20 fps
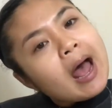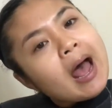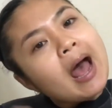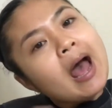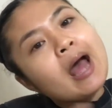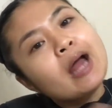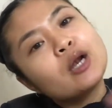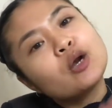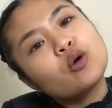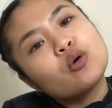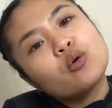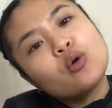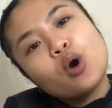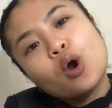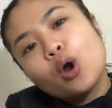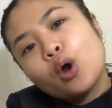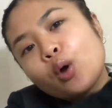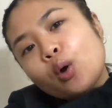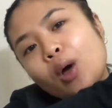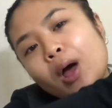and
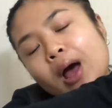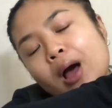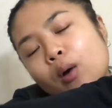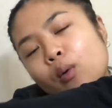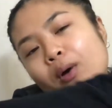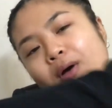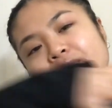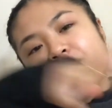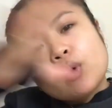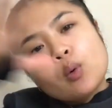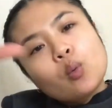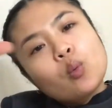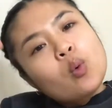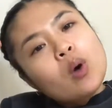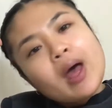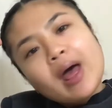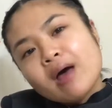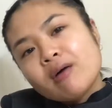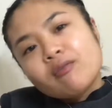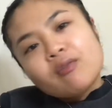grow however,
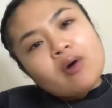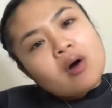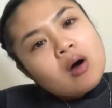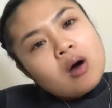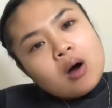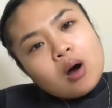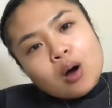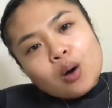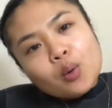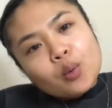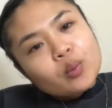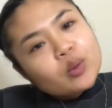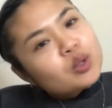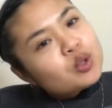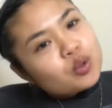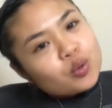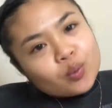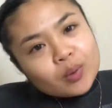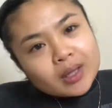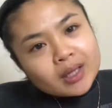whatever we're
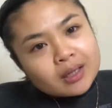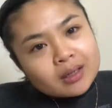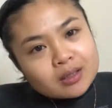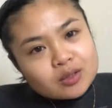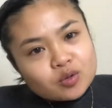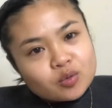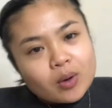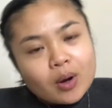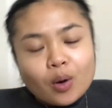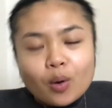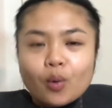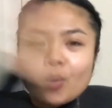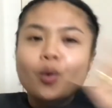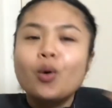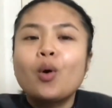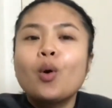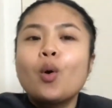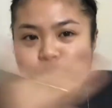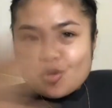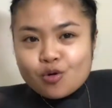doing as well.
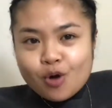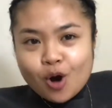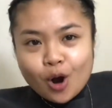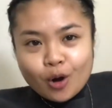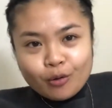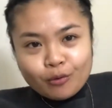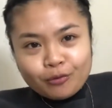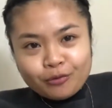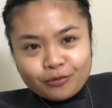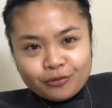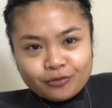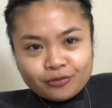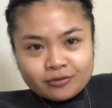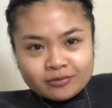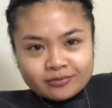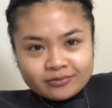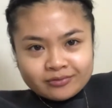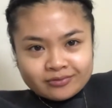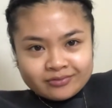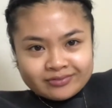Growth.
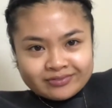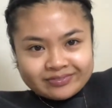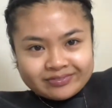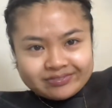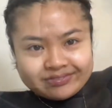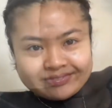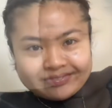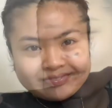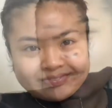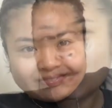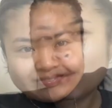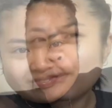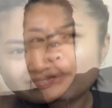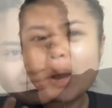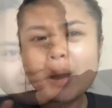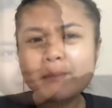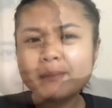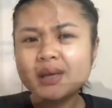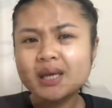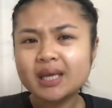
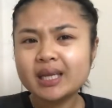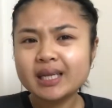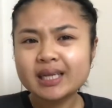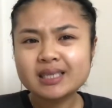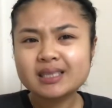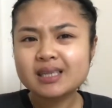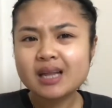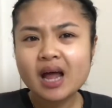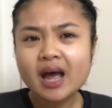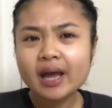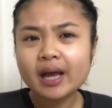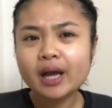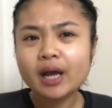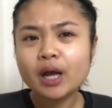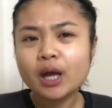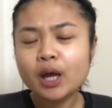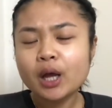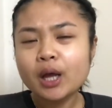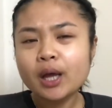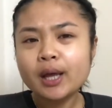But I mean, it's like
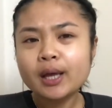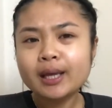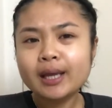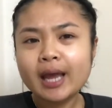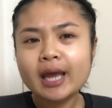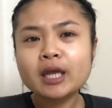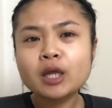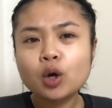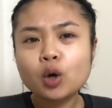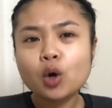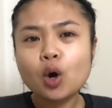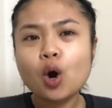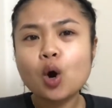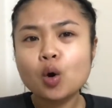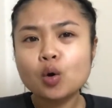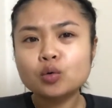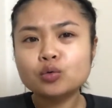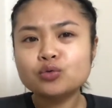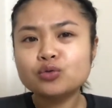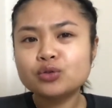getting your
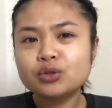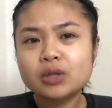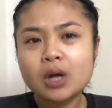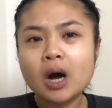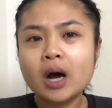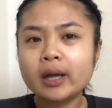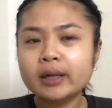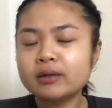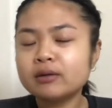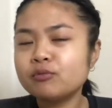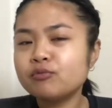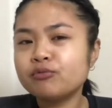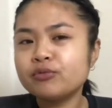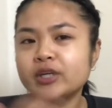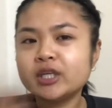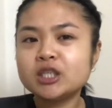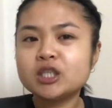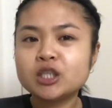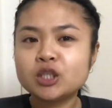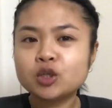goals done,
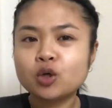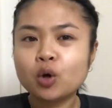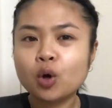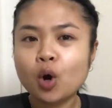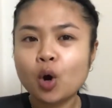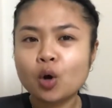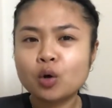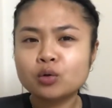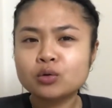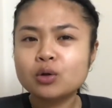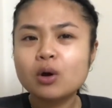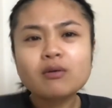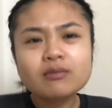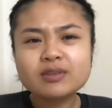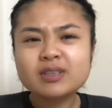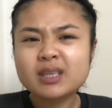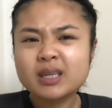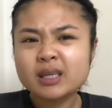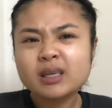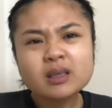reaching your goals.
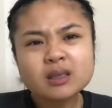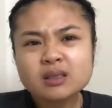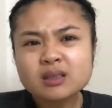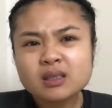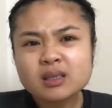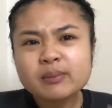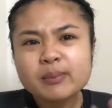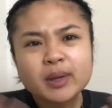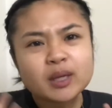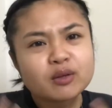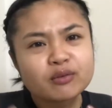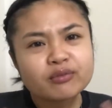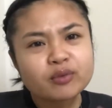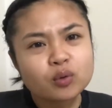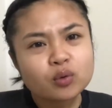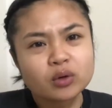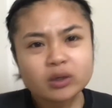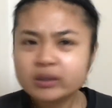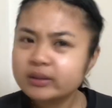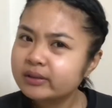Obviously, it's gonna make you
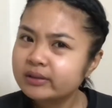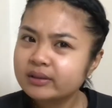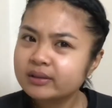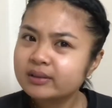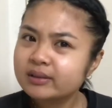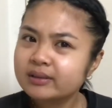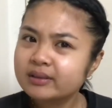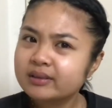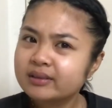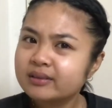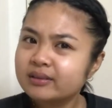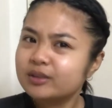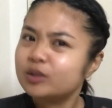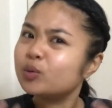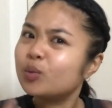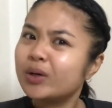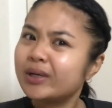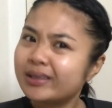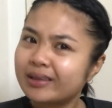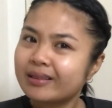feel good because
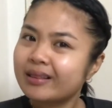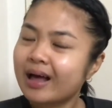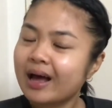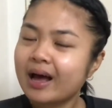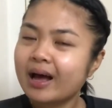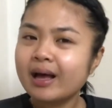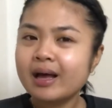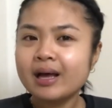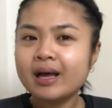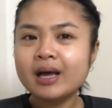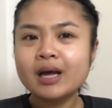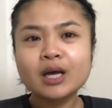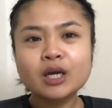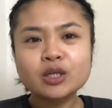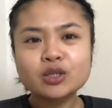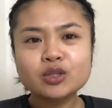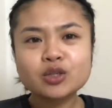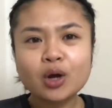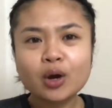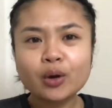you wanted that.
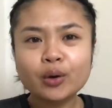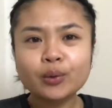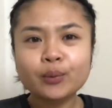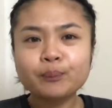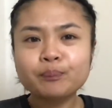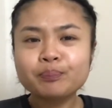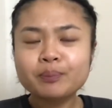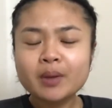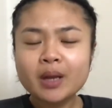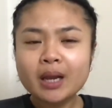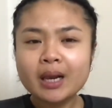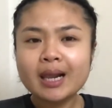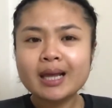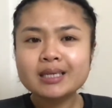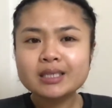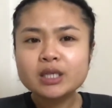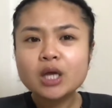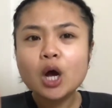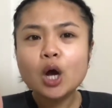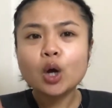So
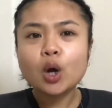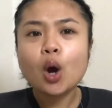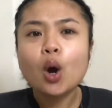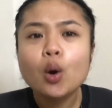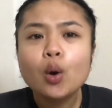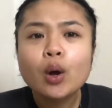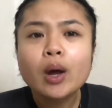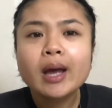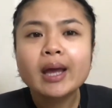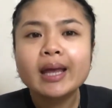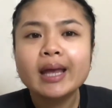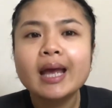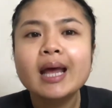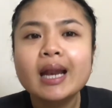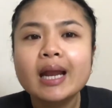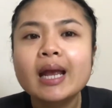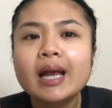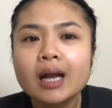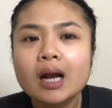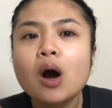let's go
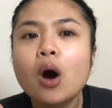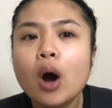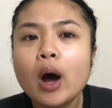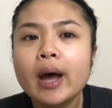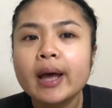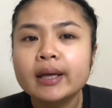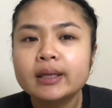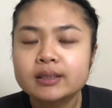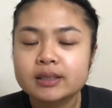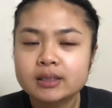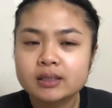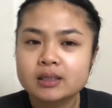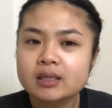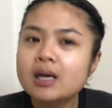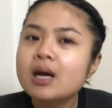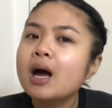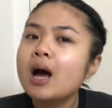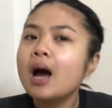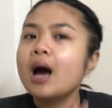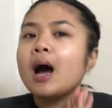get it, guys.
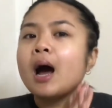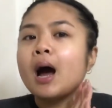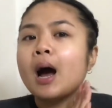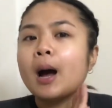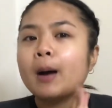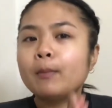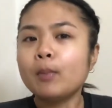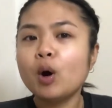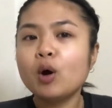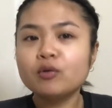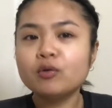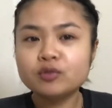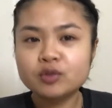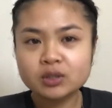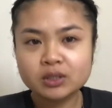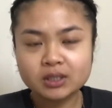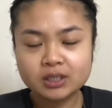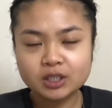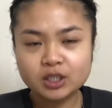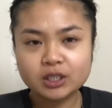I'm off
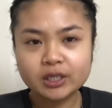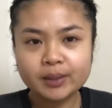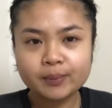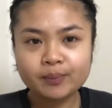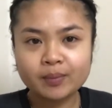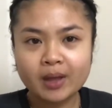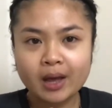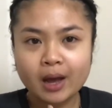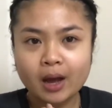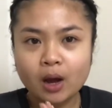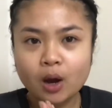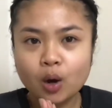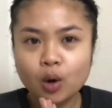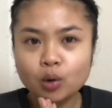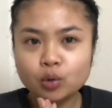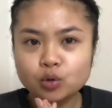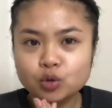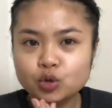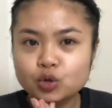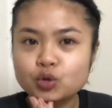to the gym
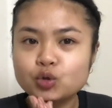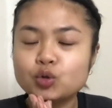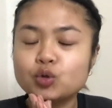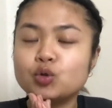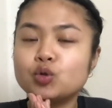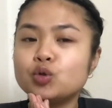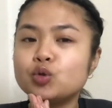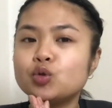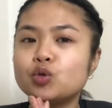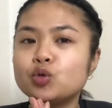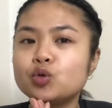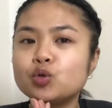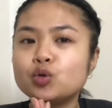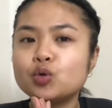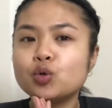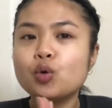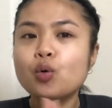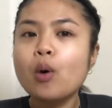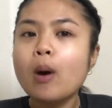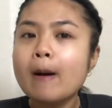now to
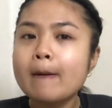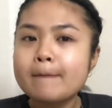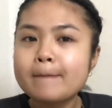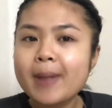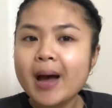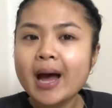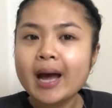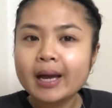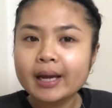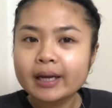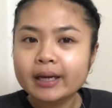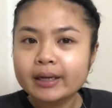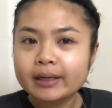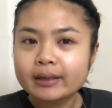do back,